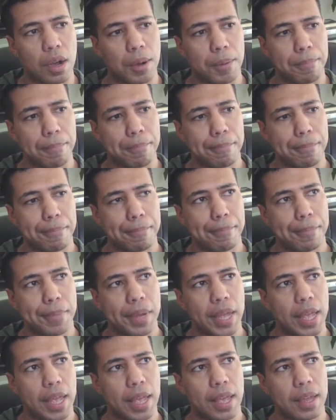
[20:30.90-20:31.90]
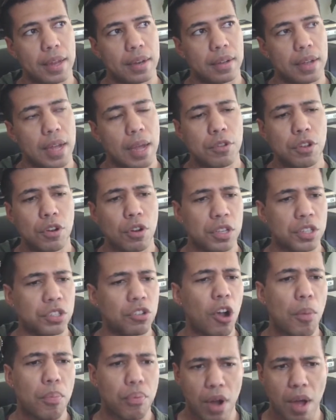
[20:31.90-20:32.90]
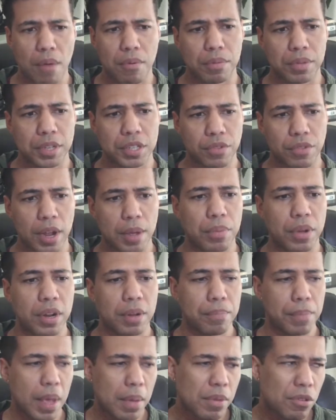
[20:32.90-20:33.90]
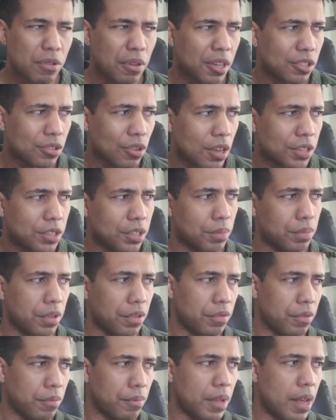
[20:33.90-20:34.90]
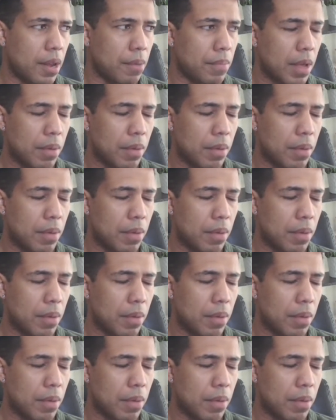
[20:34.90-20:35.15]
Um, and these are all probablys, right? But maybe you can draw something from that.